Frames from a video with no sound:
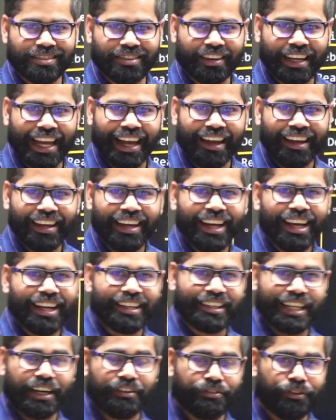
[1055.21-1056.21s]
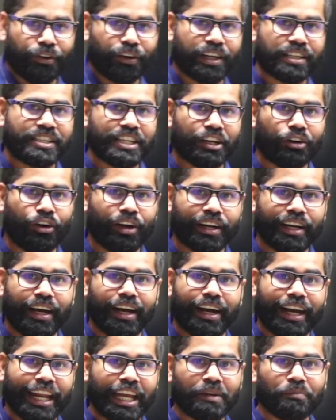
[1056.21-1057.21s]
Okay, they are focusing on
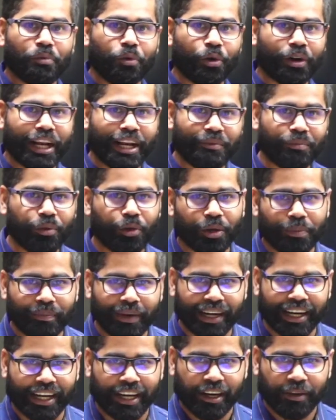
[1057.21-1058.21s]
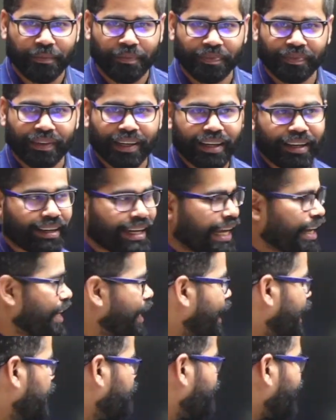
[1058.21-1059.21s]
earning more and more money. Like
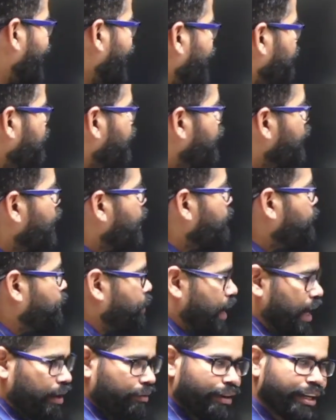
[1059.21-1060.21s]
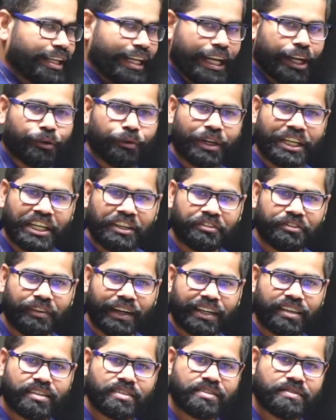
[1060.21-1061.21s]
here we have private equity
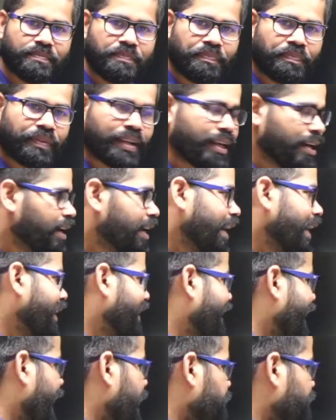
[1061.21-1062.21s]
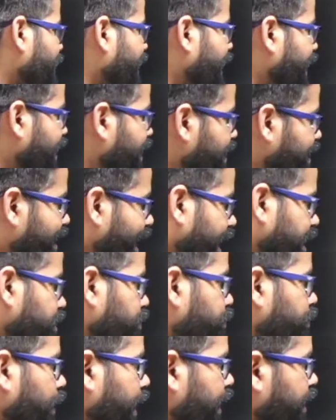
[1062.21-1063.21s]
funds. It can be debt
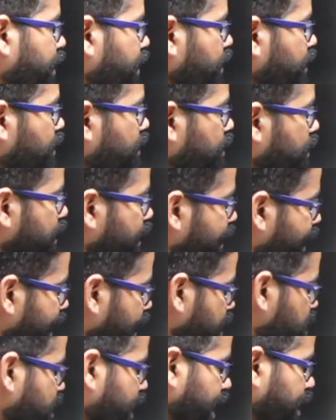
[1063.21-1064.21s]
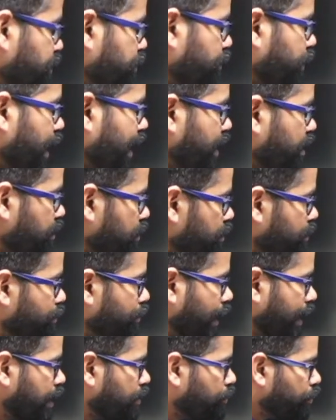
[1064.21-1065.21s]
fund, real estate fund,
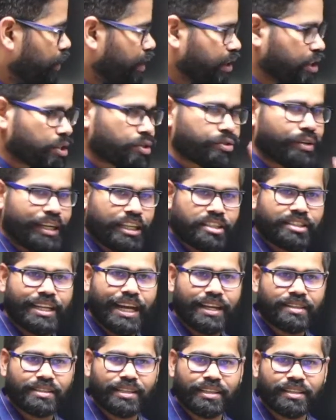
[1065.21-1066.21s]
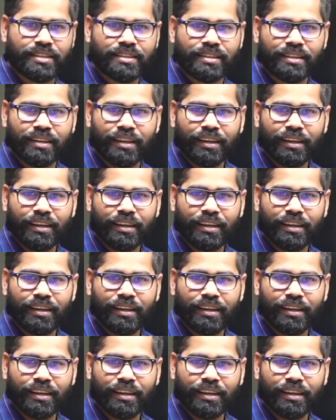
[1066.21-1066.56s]
fund for distressed assets.